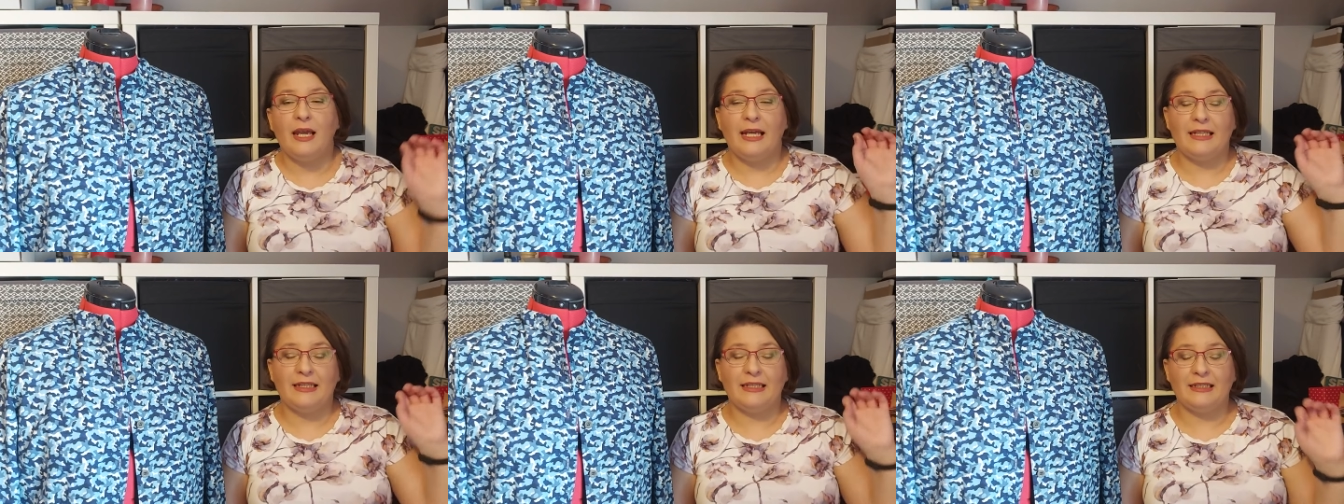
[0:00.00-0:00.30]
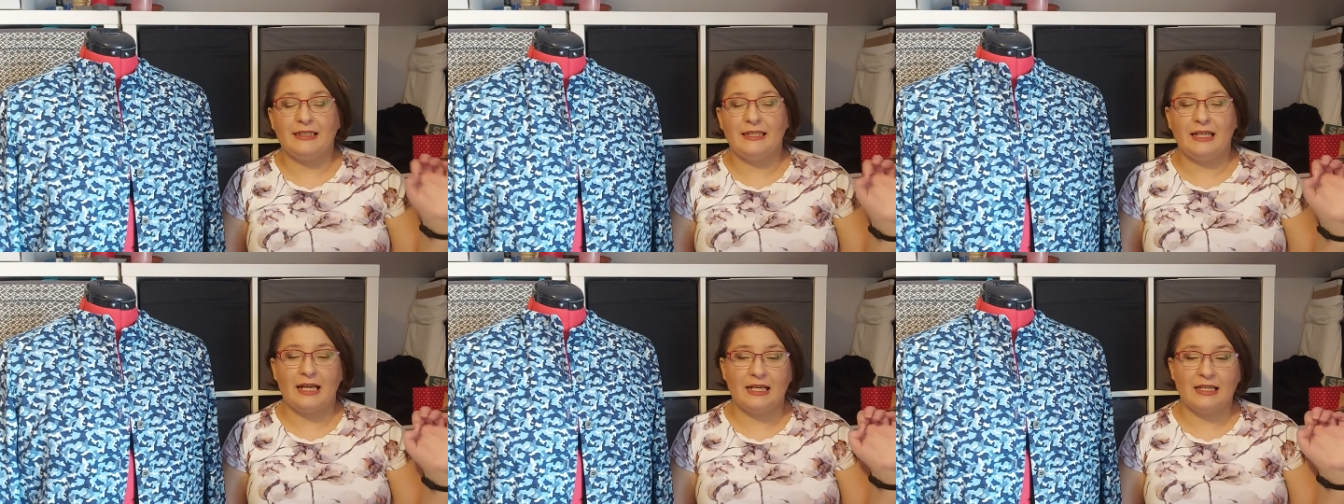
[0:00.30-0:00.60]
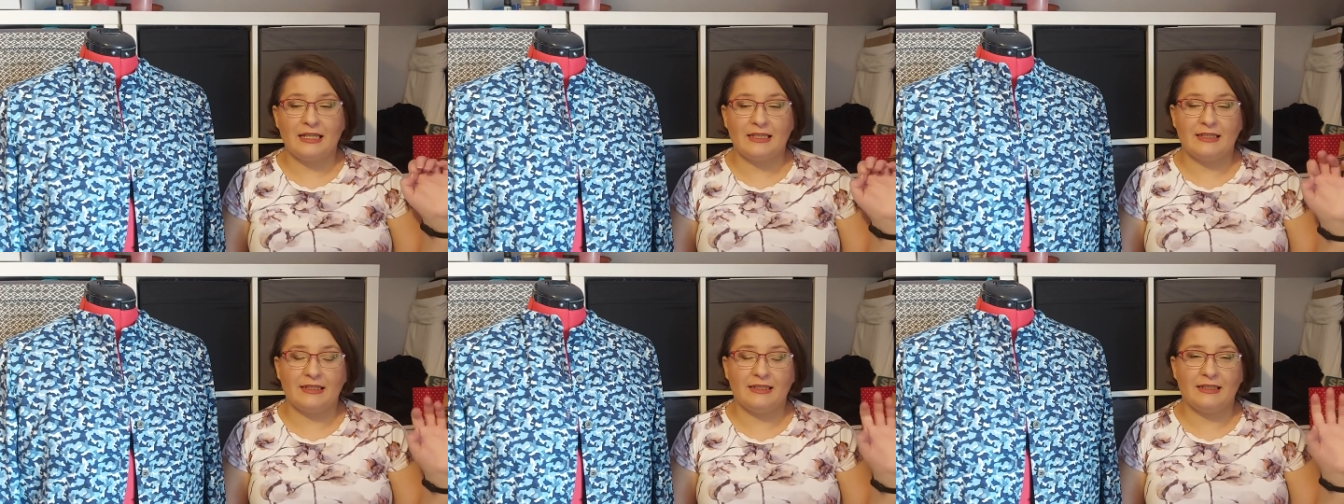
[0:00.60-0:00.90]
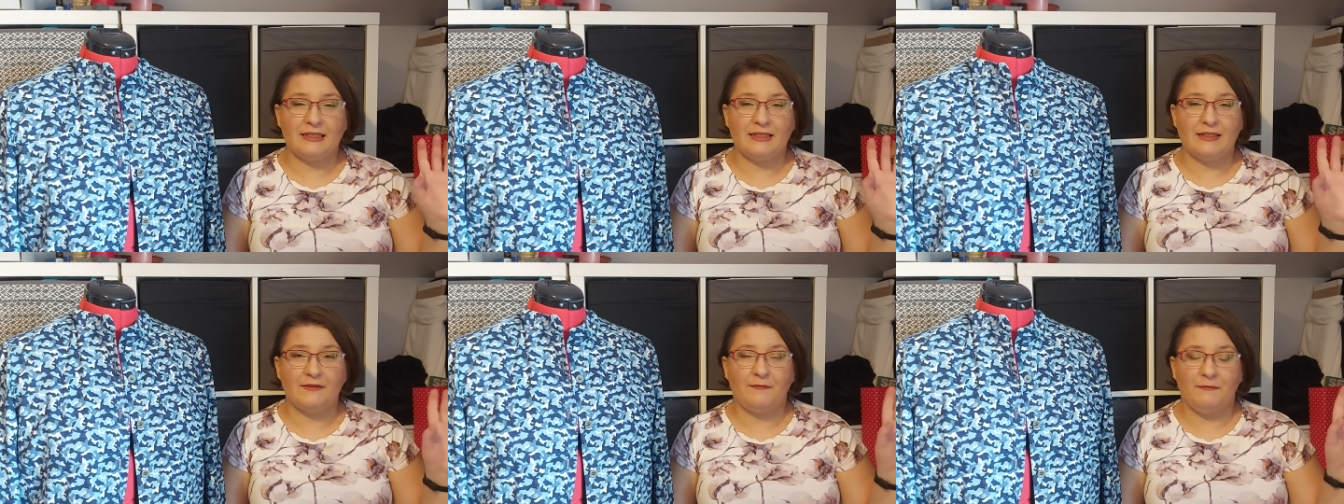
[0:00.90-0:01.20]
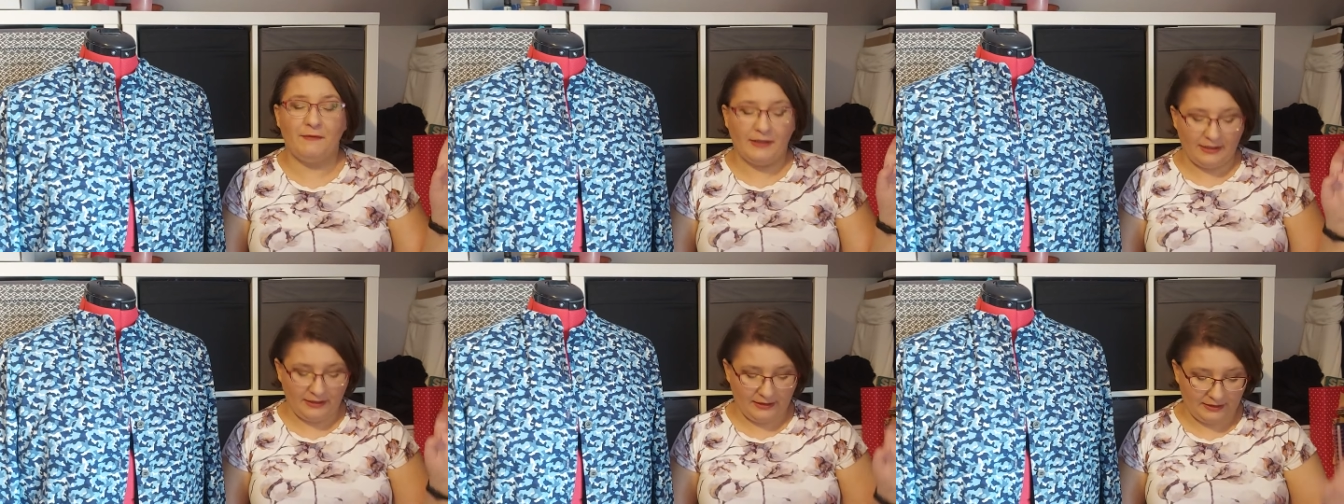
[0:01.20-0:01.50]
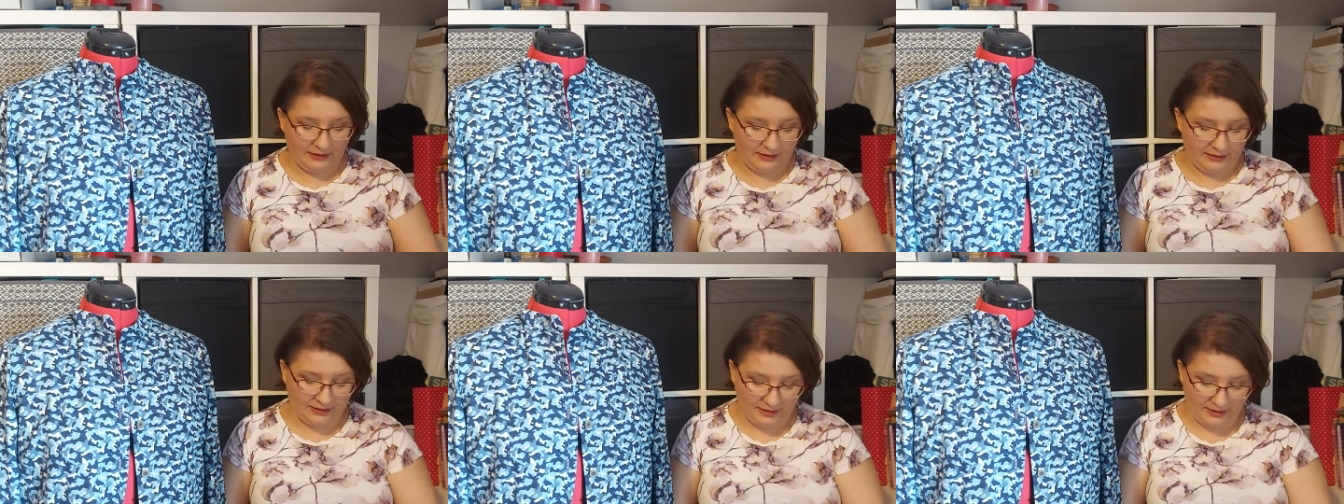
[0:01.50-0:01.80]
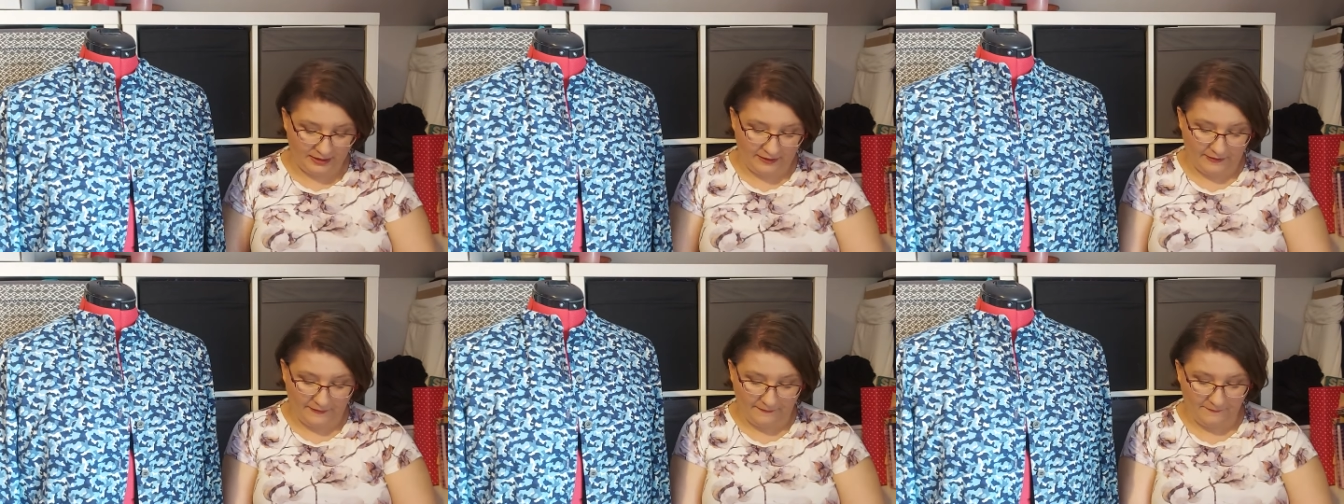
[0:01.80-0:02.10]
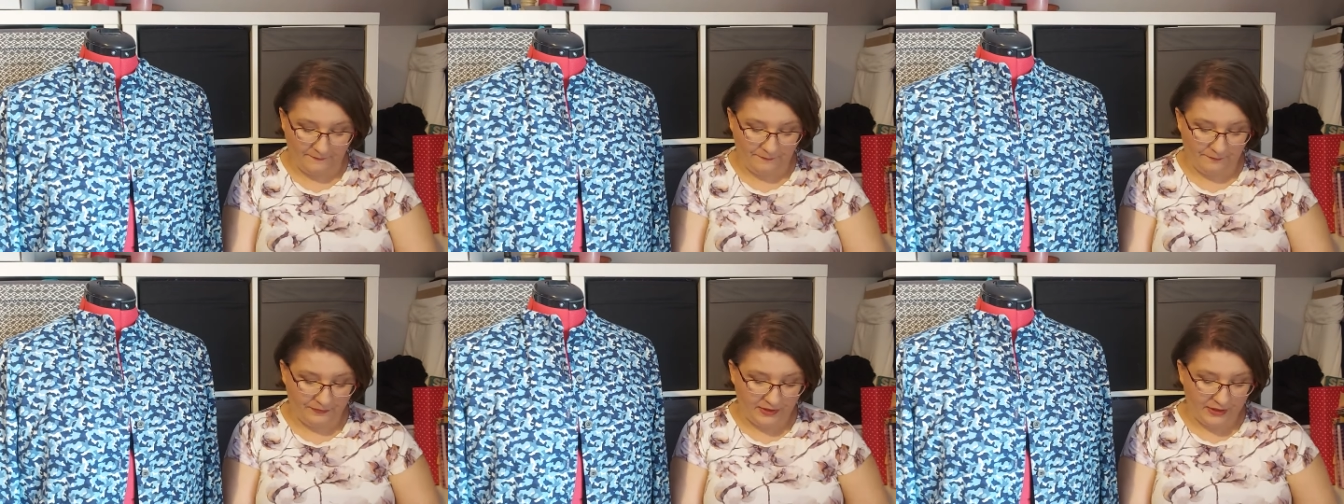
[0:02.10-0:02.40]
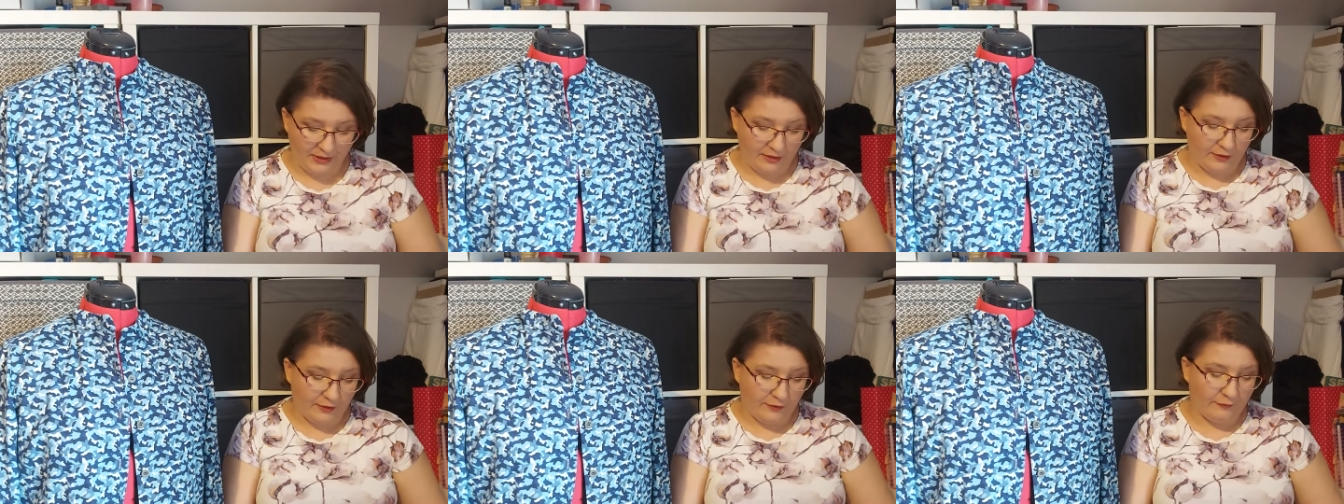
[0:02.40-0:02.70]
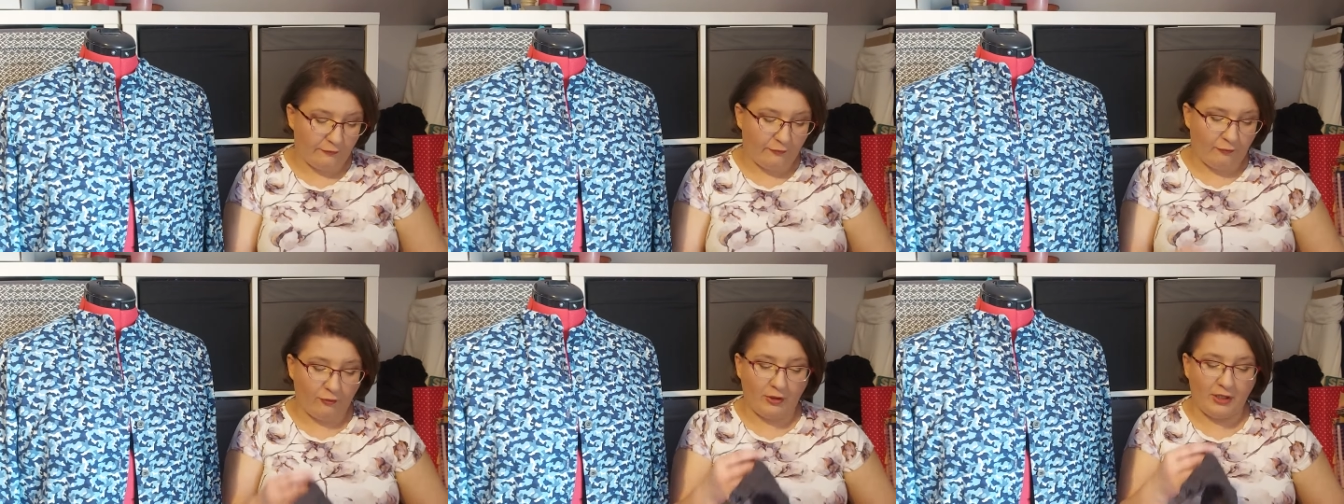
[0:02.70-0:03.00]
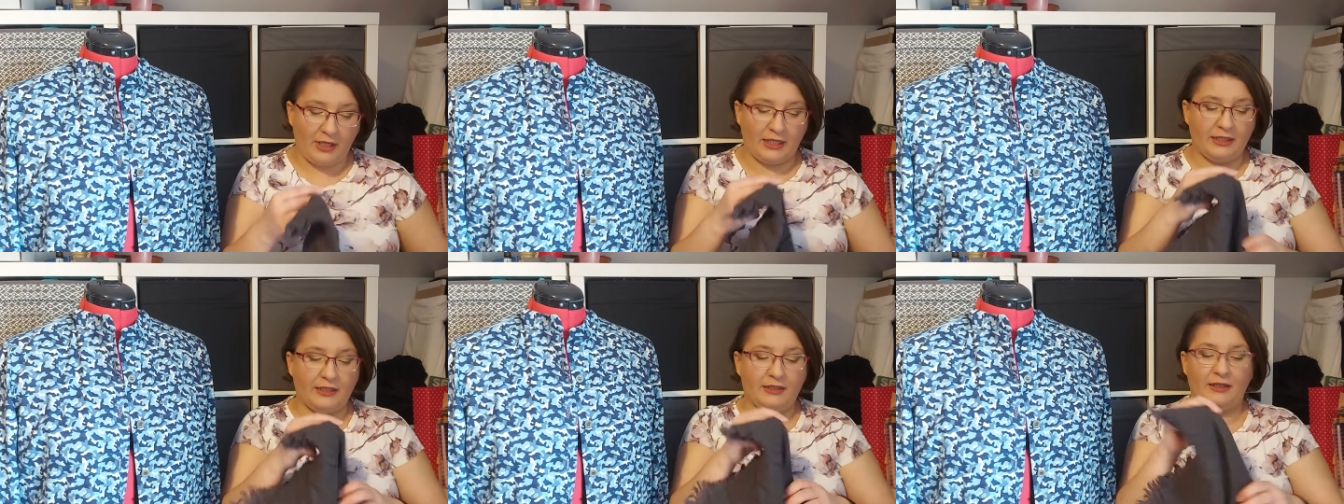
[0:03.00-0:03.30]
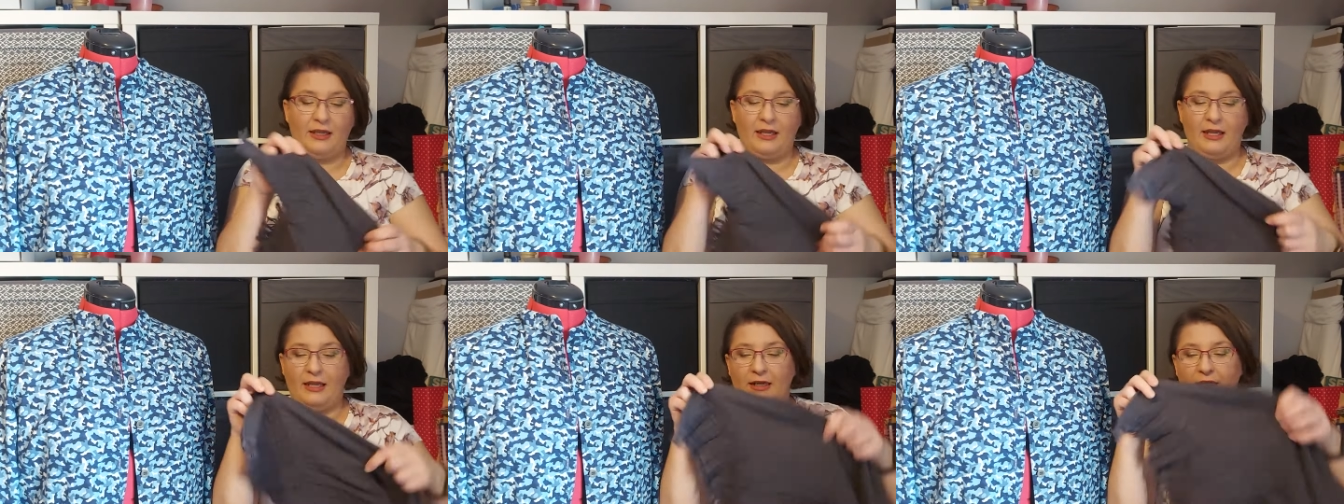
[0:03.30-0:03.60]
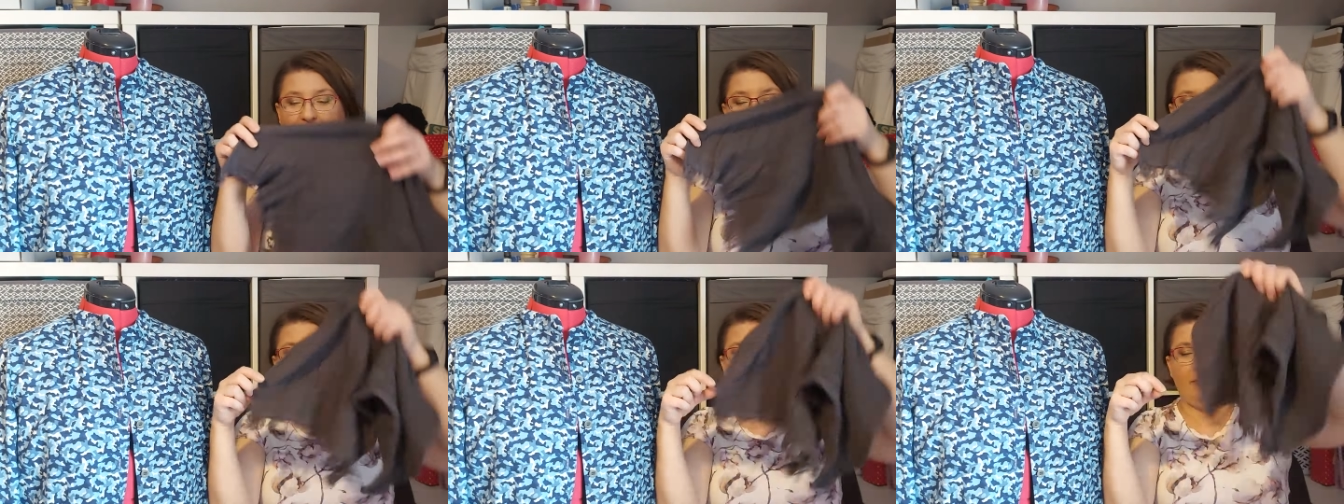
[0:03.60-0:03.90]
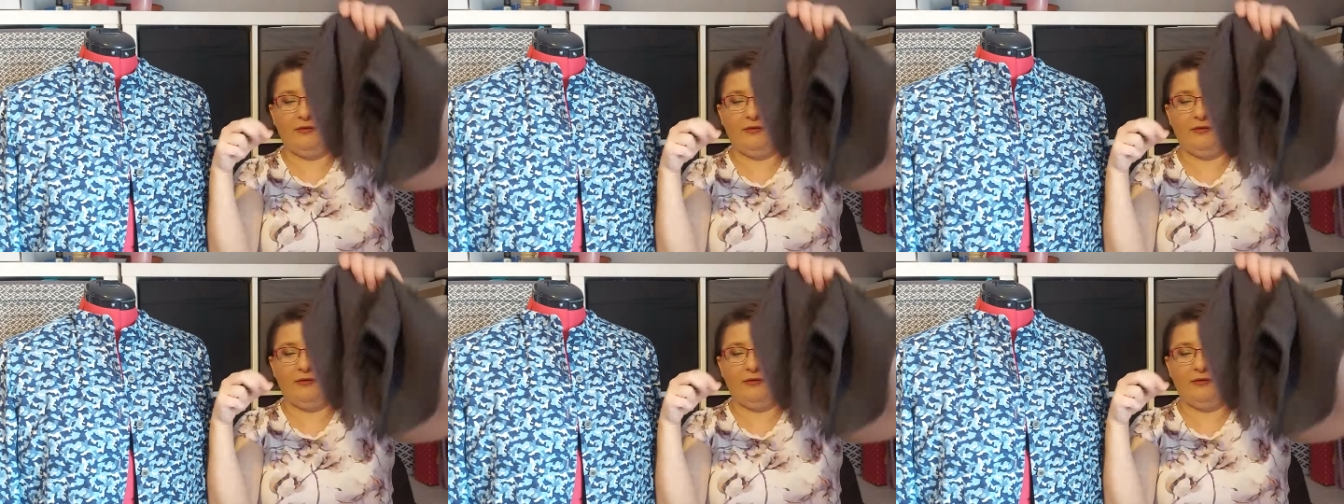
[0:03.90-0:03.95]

and it has this funny um, frayed edge